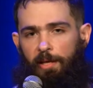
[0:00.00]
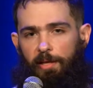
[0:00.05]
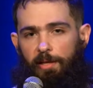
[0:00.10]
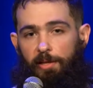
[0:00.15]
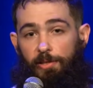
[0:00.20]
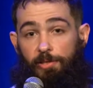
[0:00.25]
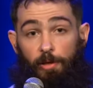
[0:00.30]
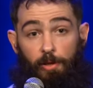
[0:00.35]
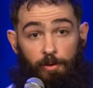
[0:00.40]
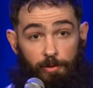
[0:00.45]

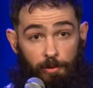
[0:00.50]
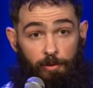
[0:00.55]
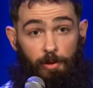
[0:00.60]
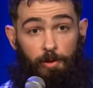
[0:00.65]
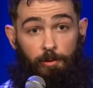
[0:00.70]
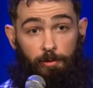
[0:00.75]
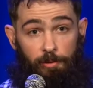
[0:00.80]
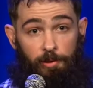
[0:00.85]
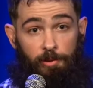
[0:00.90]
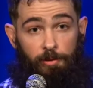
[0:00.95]
because all the
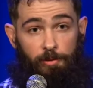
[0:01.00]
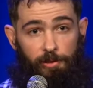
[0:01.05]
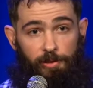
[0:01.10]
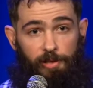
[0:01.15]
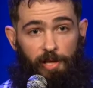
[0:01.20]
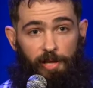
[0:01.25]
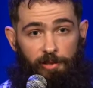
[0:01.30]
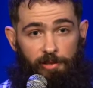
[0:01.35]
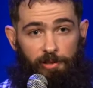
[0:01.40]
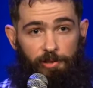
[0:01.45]
local news
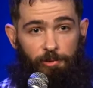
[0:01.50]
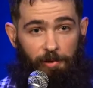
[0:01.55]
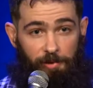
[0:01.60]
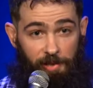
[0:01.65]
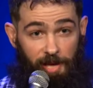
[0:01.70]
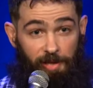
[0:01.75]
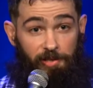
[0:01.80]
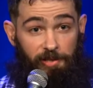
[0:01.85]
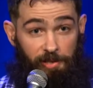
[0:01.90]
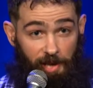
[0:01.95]
stations run
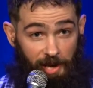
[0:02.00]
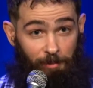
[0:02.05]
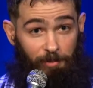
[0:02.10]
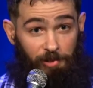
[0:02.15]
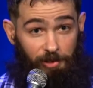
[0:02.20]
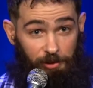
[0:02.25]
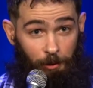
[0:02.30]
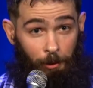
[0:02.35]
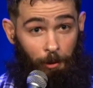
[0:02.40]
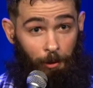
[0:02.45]
that same
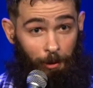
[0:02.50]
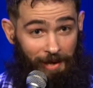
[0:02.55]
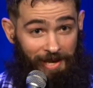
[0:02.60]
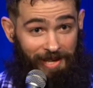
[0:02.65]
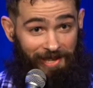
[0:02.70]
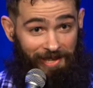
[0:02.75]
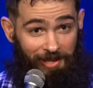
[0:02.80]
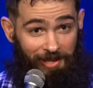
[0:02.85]
story,